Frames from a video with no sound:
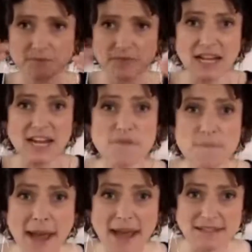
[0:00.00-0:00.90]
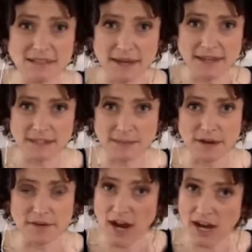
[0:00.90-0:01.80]
kind of maximize the amount
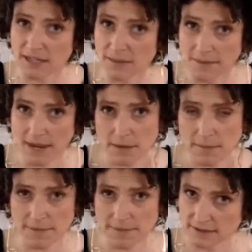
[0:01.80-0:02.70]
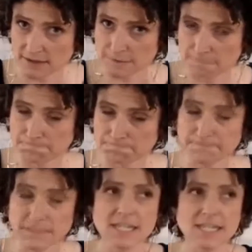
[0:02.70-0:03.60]
of honey made by bees.
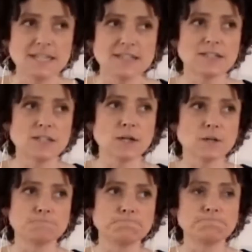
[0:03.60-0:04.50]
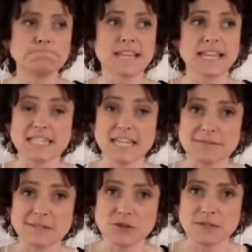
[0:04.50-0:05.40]
So that's kind of
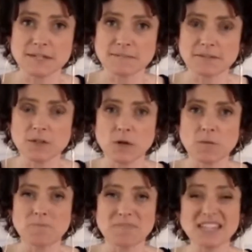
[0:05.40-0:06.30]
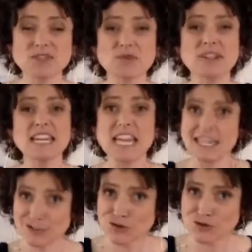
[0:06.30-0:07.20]
interesting. So that's sort of the
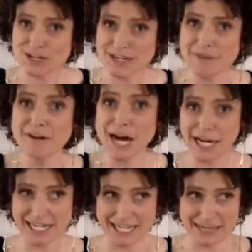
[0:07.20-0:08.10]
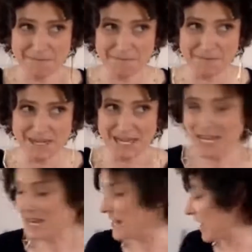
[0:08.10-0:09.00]
history of honey.
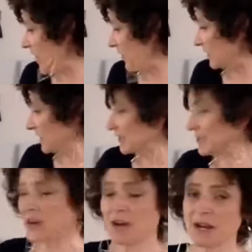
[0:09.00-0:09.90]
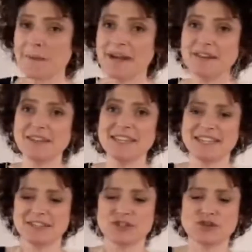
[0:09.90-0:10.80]
Now let's talk about the
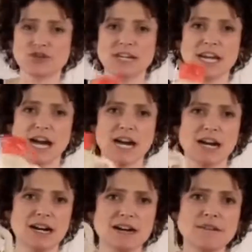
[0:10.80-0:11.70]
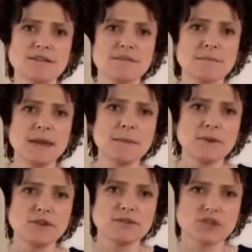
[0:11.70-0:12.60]
history of
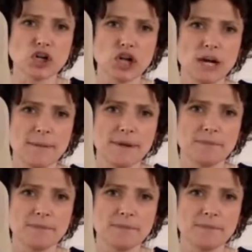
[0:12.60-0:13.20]
maple syrup.